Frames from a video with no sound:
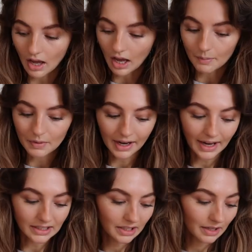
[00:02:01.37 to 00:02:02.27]
Um,
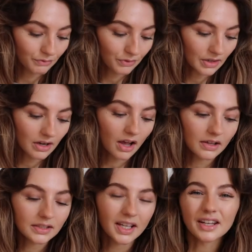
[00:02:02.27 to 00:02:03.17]
okay, so then for the
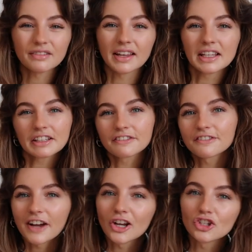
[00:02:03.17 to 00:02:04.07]
last kind of like
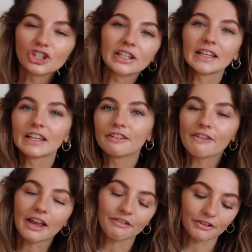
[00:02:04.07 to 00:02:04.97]
fashiony
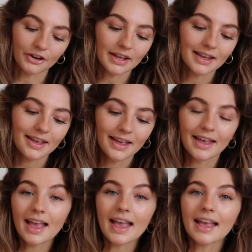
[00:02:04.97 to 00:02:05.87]
favourite,
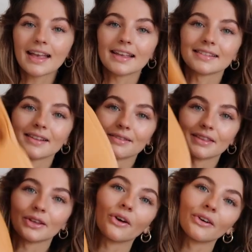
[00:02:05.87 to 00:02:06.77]
it is
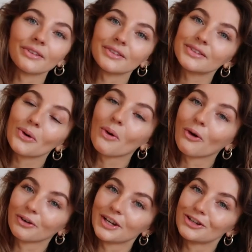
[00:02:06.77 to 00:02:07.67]
the COS
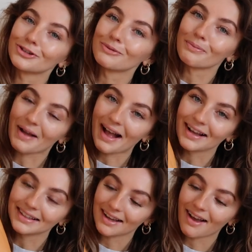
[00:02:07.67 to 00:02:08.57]
orange
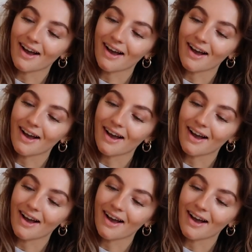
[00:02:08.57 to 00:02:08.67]
bag.